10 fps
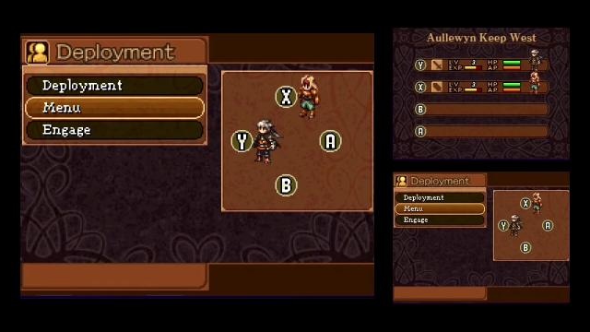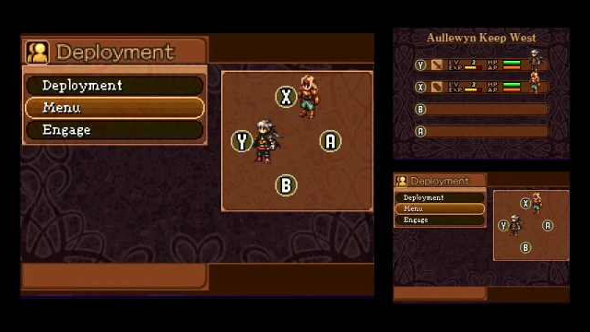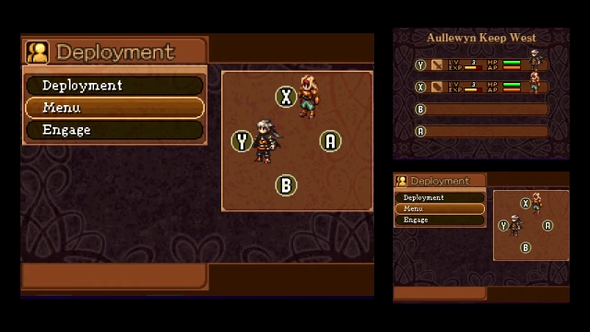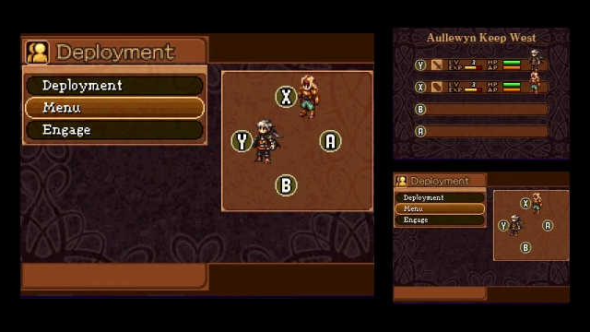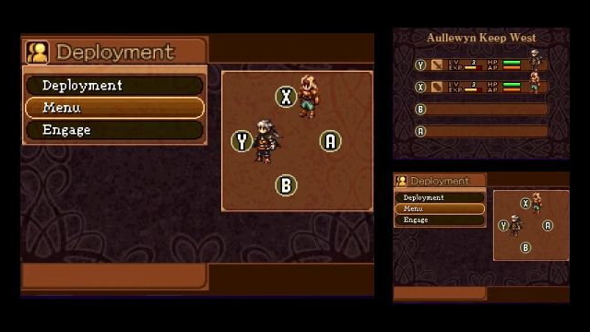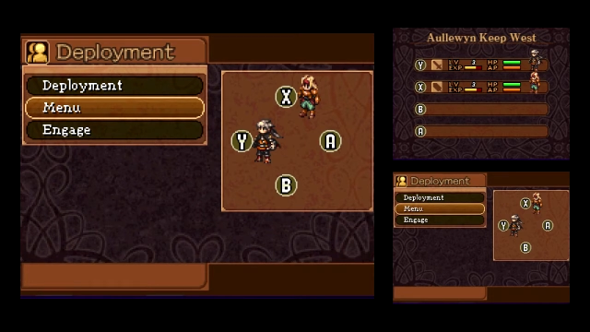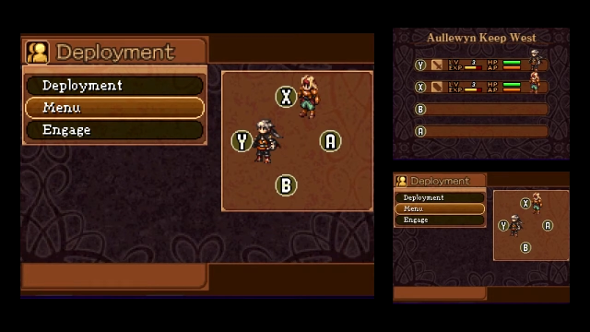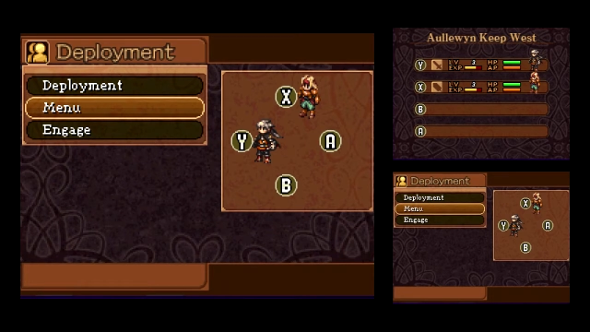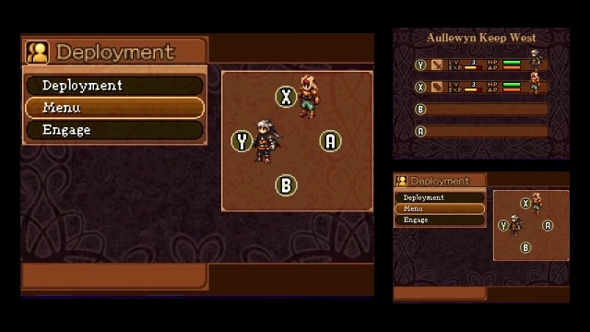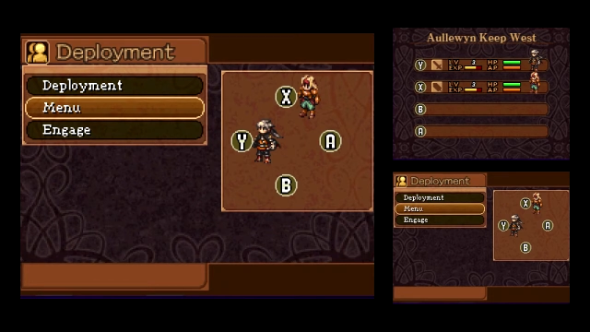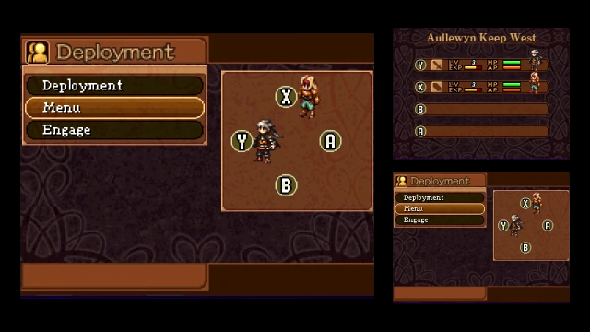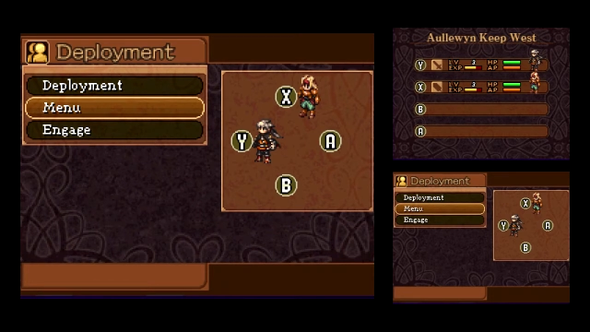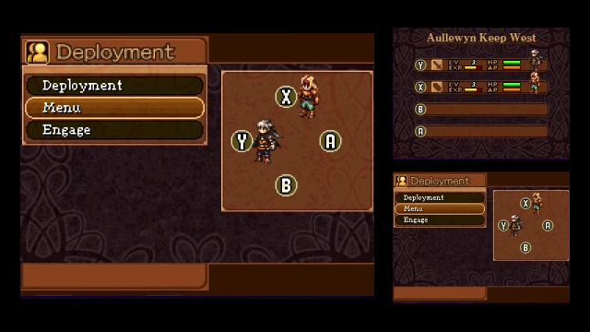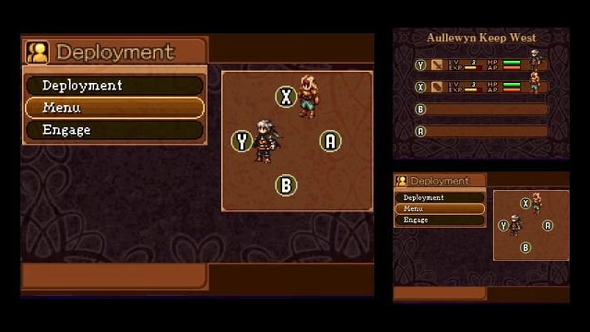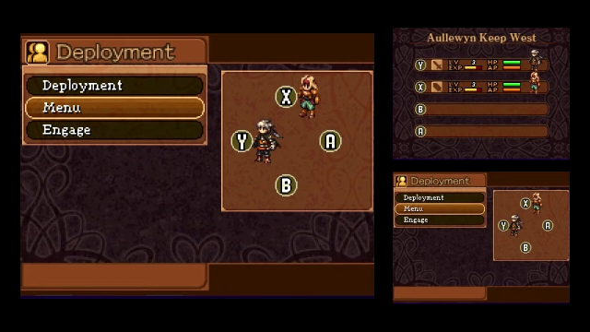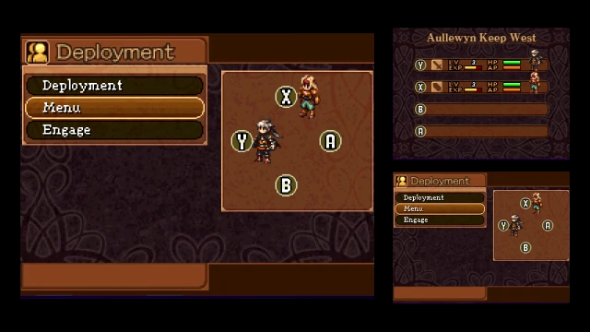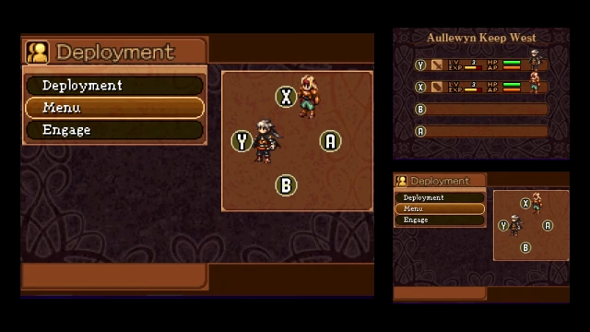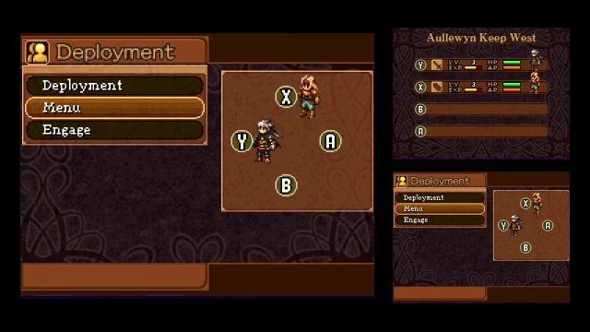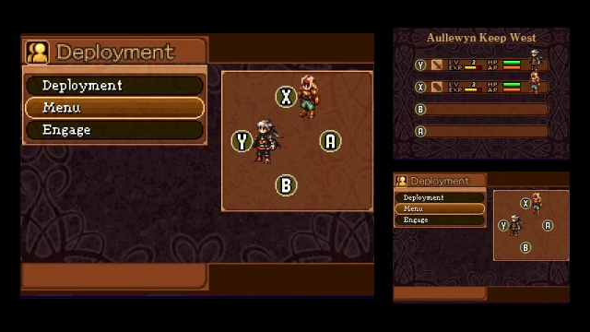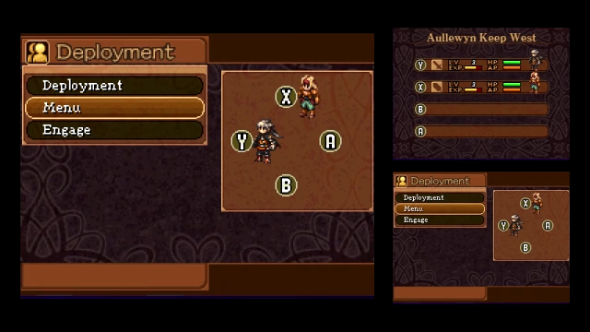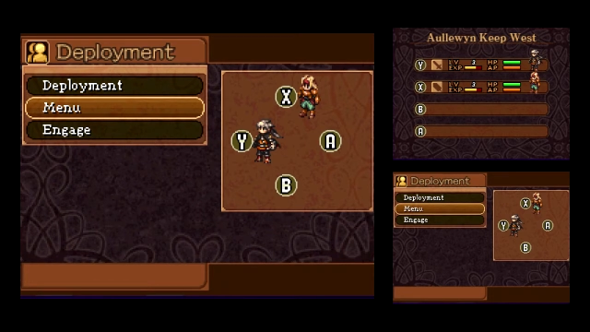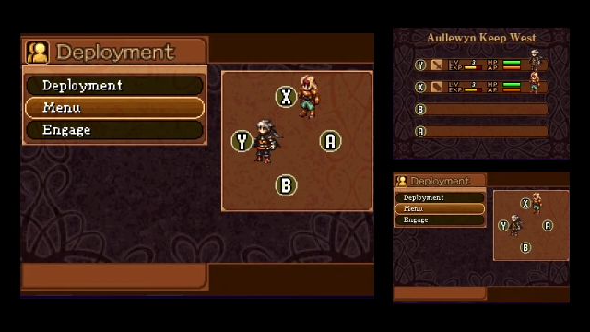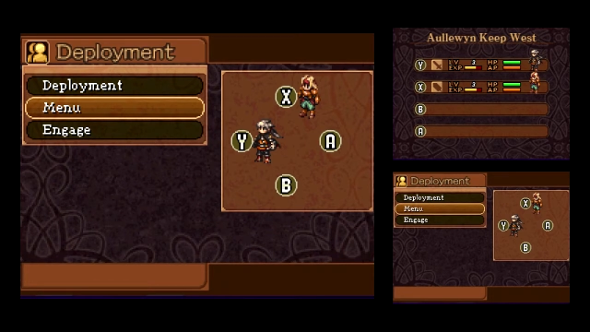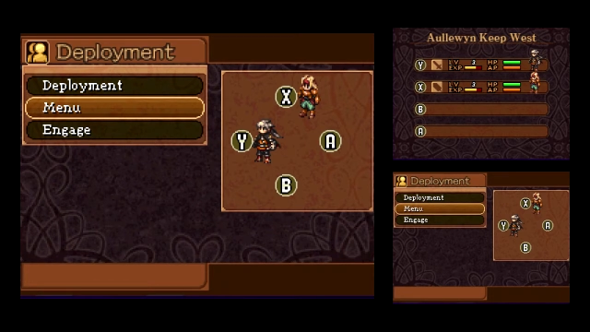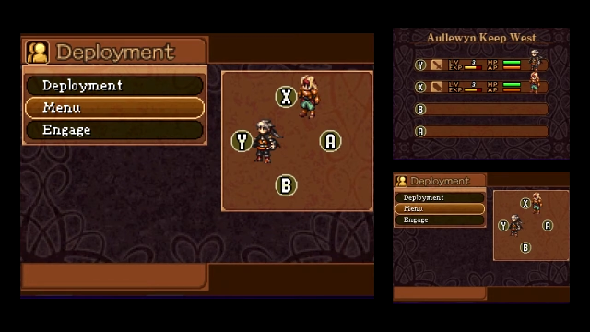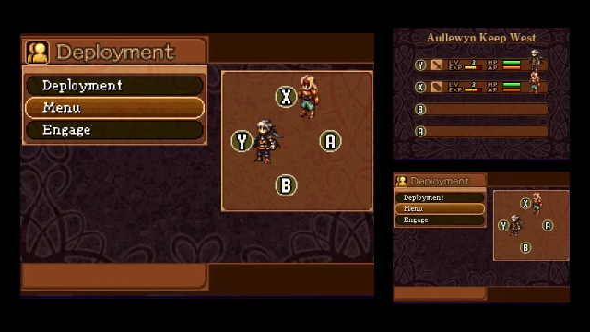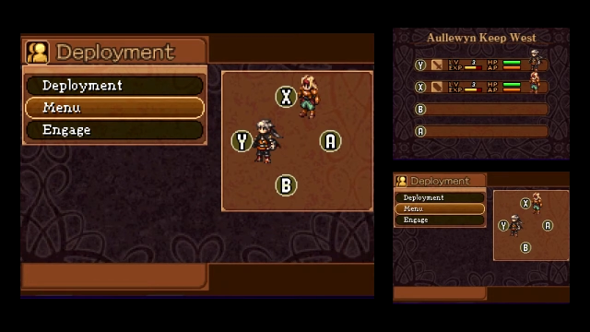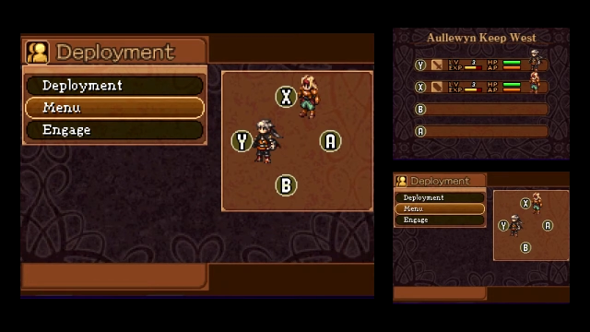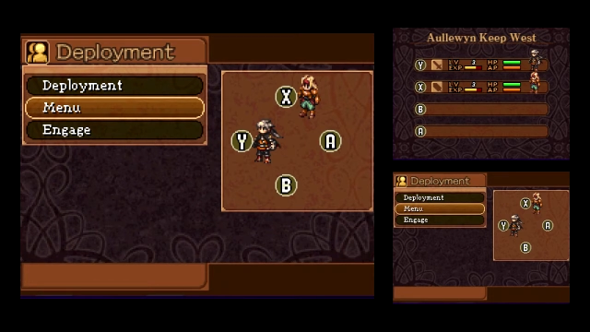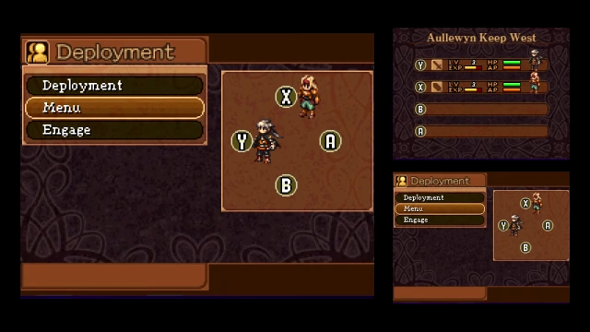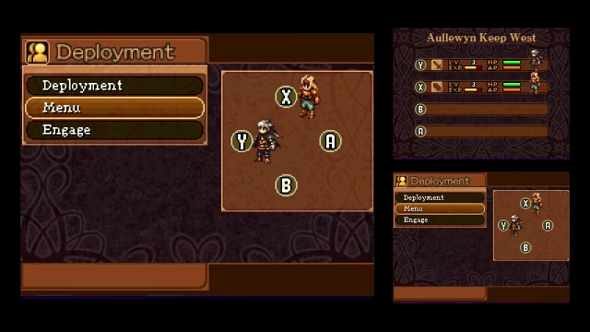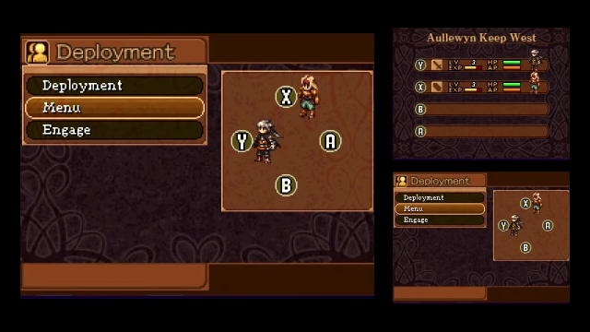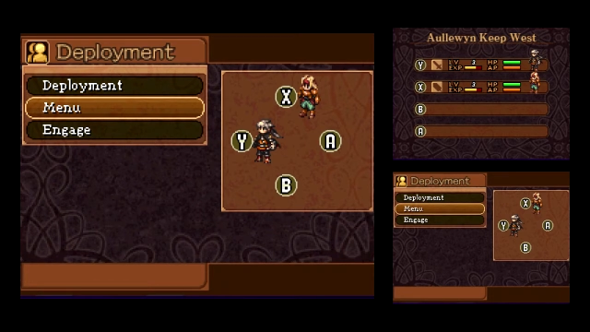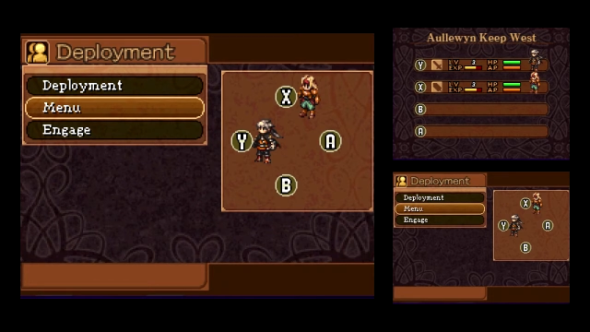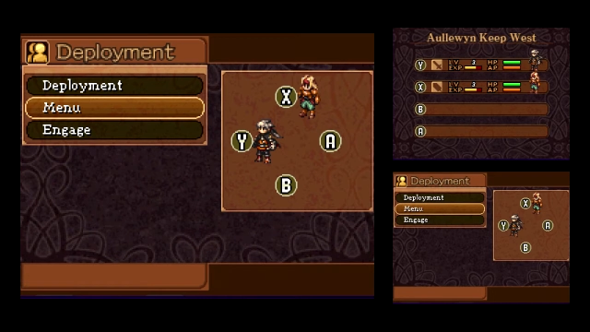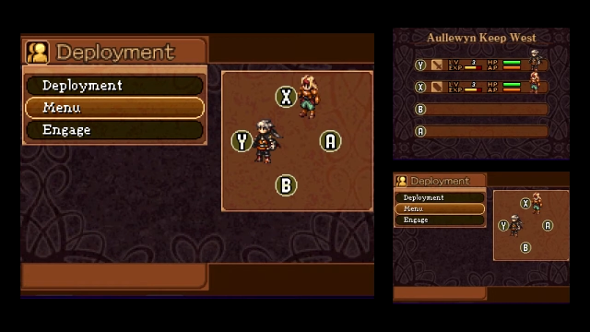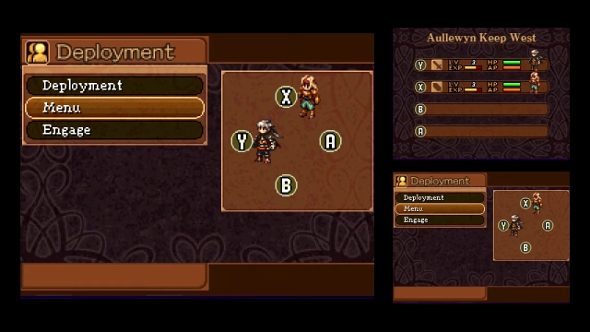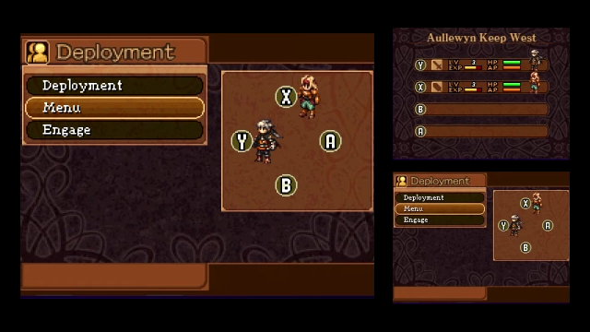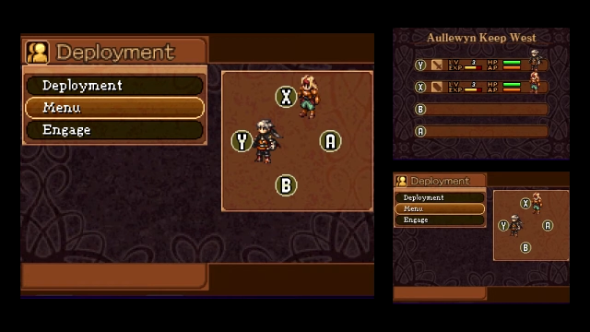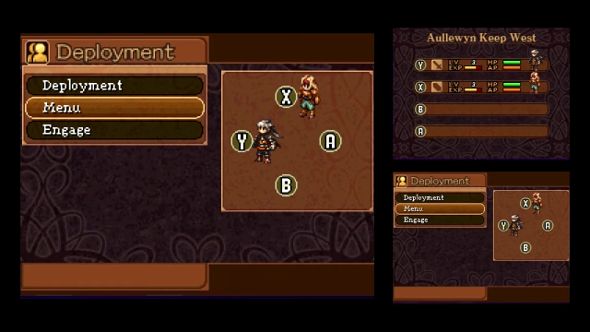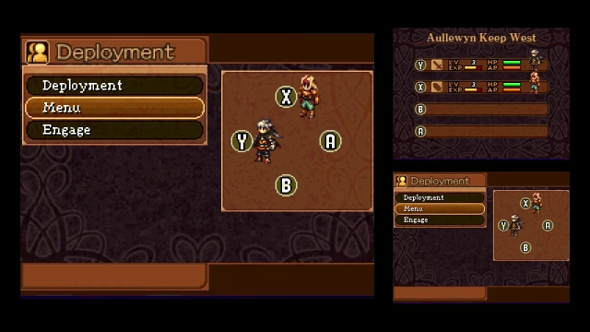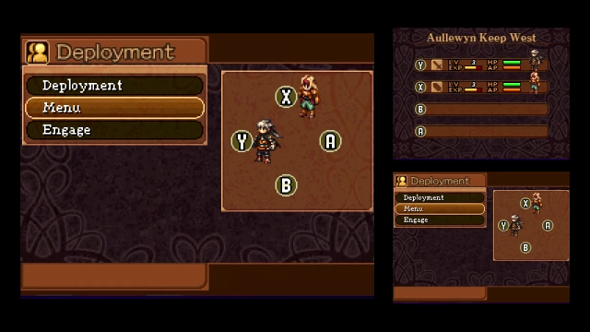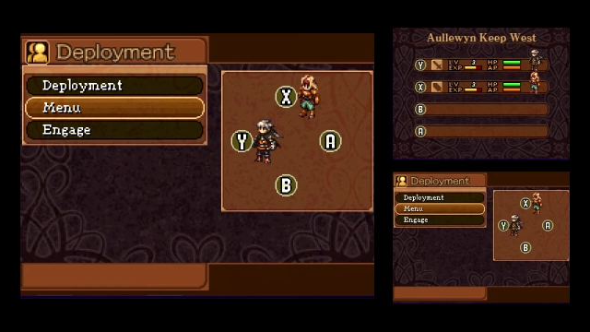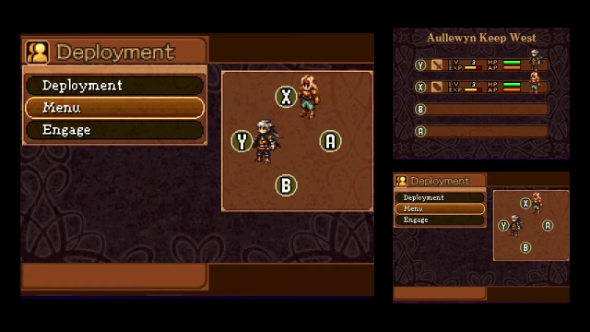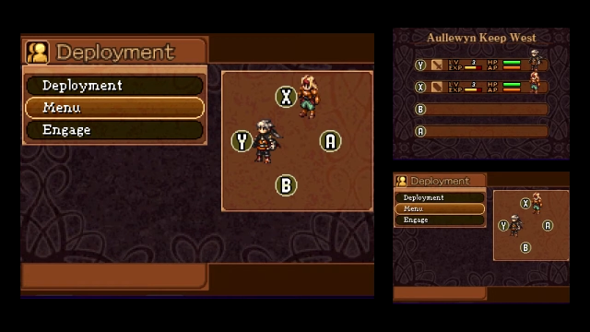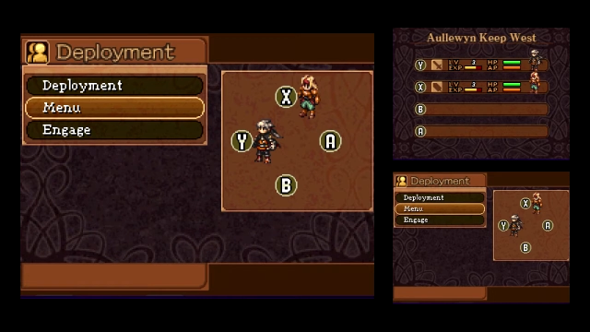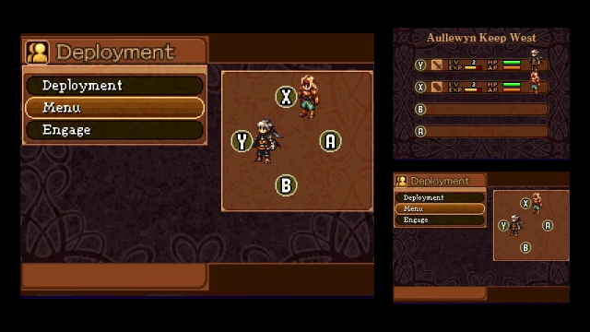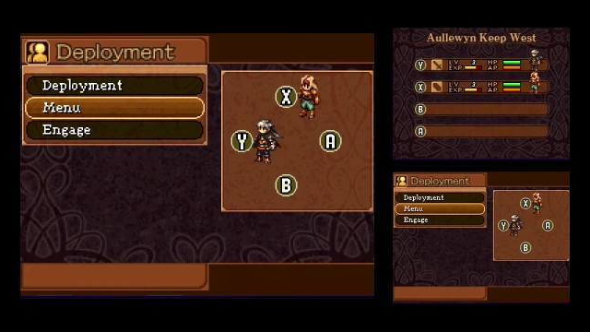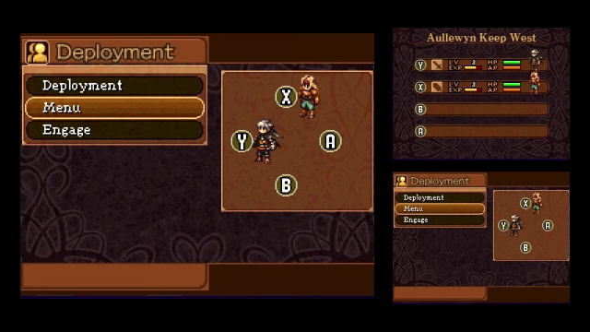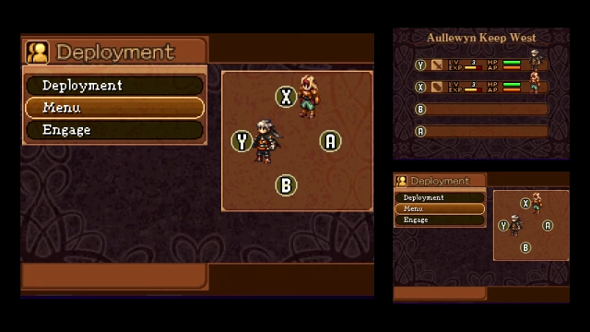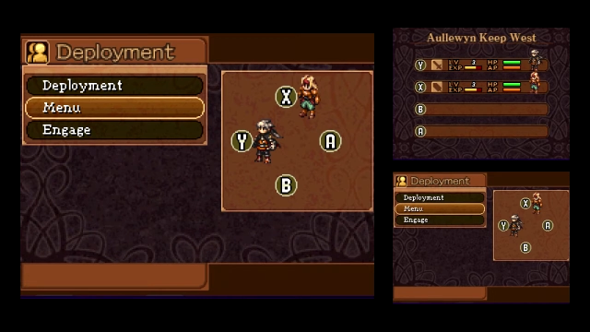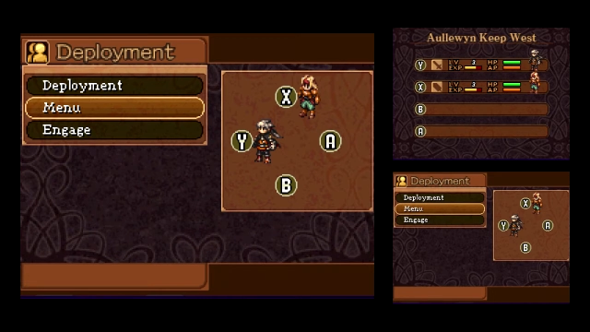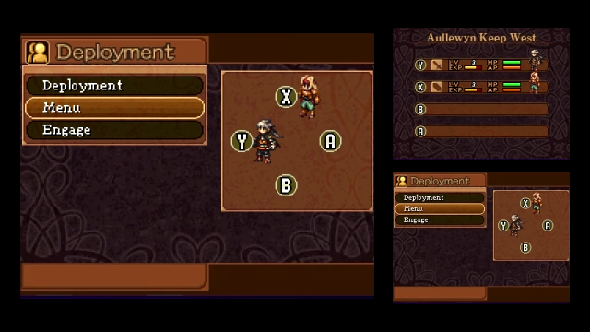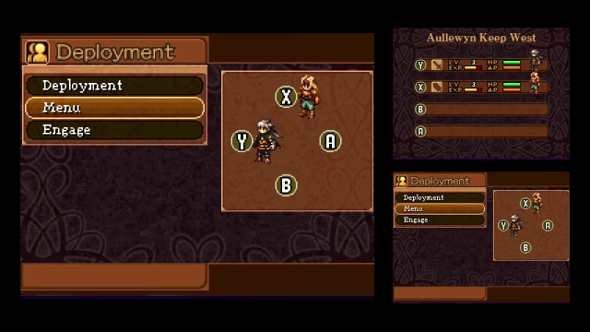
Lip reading: Nobody's mouth can be seen.